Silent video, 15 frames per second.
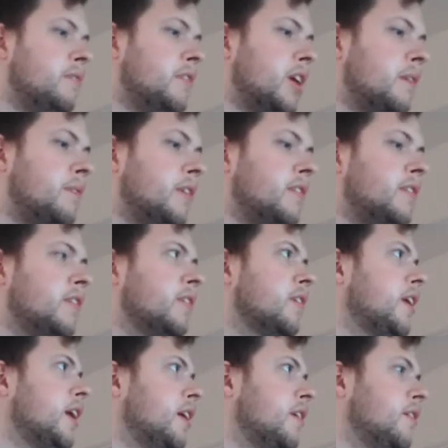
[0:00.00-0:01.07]
We type in
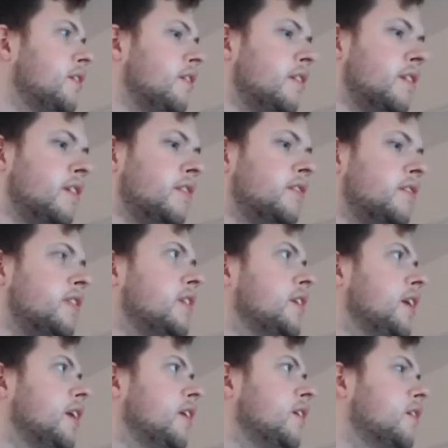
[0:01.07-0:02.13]
T
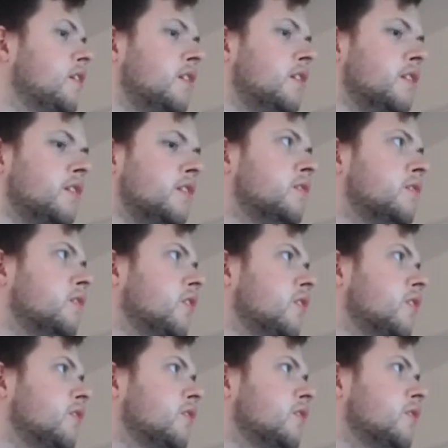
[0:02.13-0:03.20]
K R
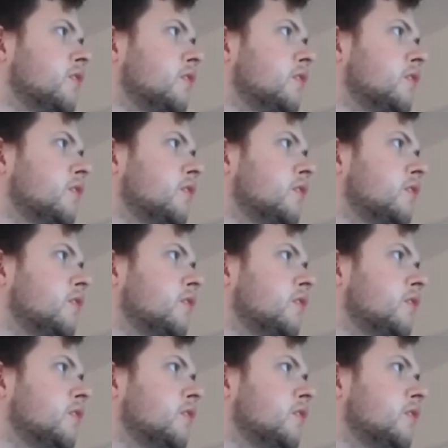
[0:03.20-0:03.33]
dot